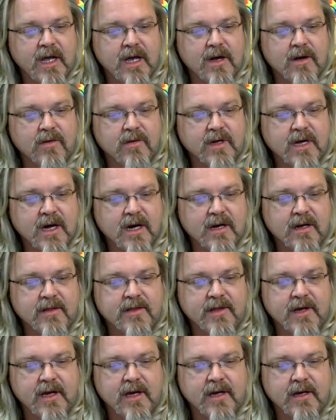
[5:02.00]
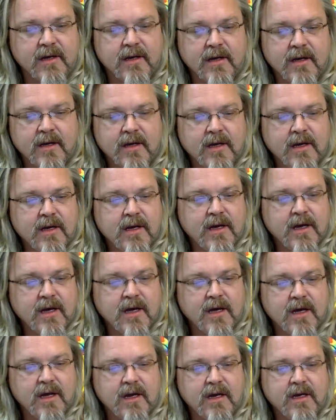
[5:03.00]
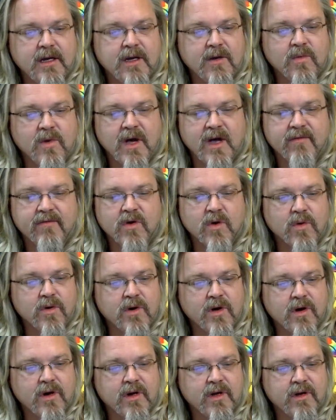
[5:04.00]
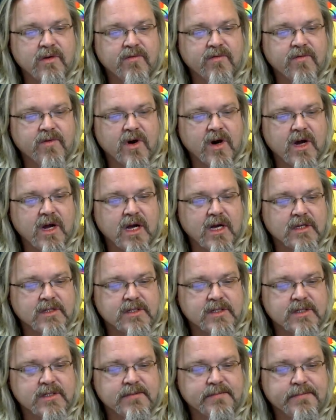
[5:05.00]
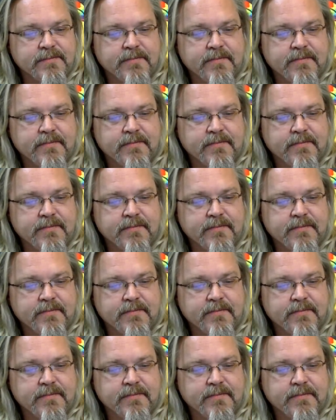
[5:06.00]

down kind of thing. And a heat wave going on in France.